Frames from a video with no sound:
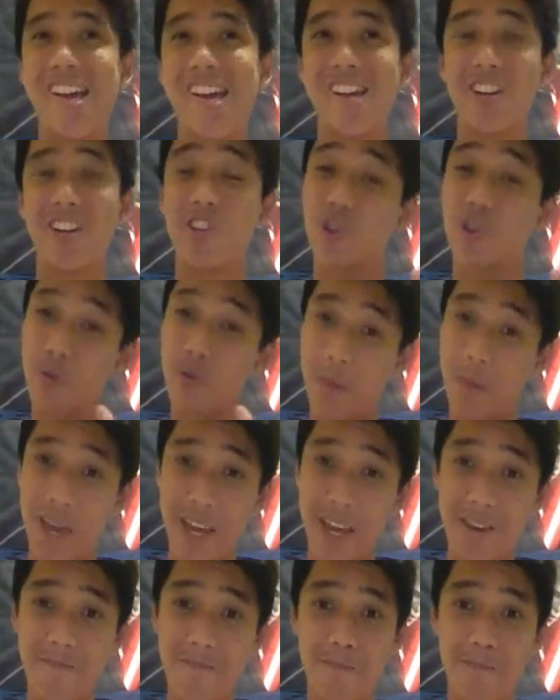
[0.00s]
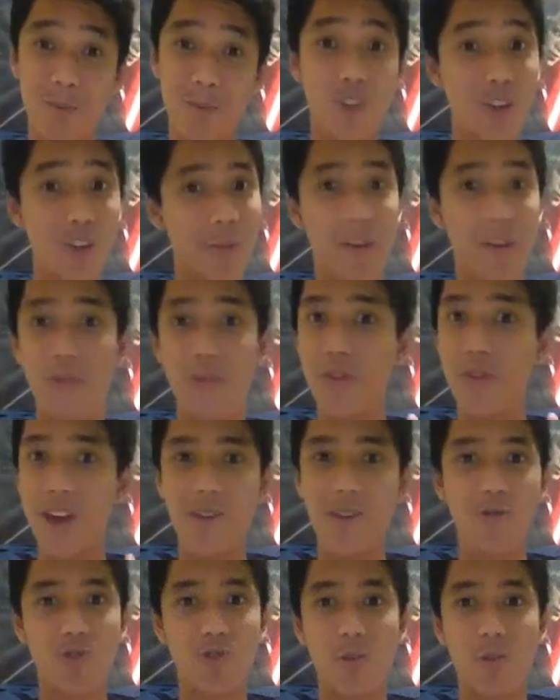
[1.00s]
Shermain. Shermain, thank
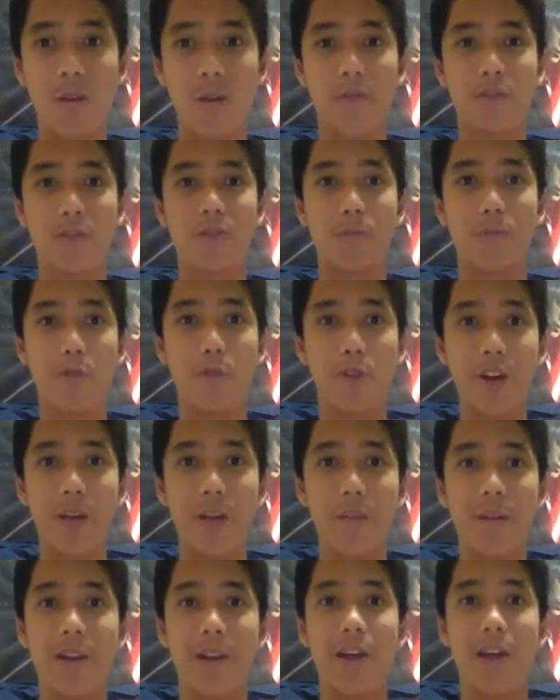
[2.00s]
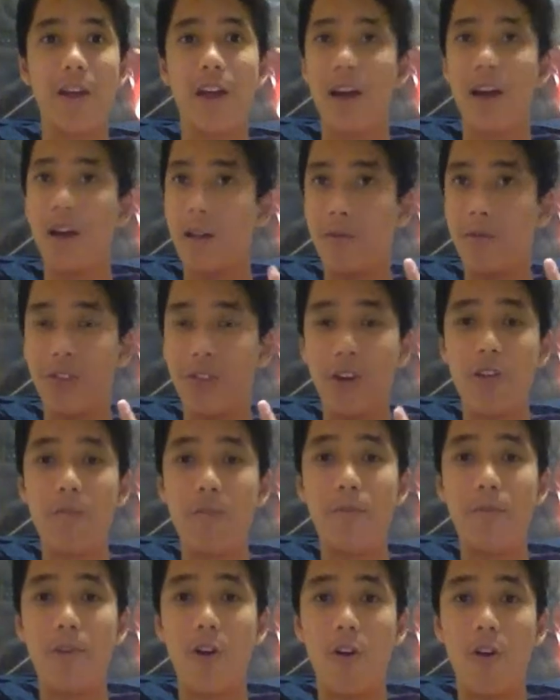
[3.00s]
you so much for supporting me. Tell your
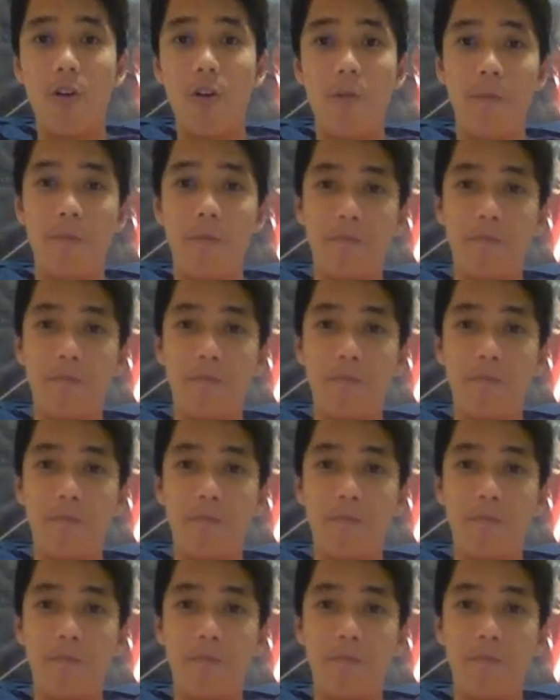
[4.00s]
bro,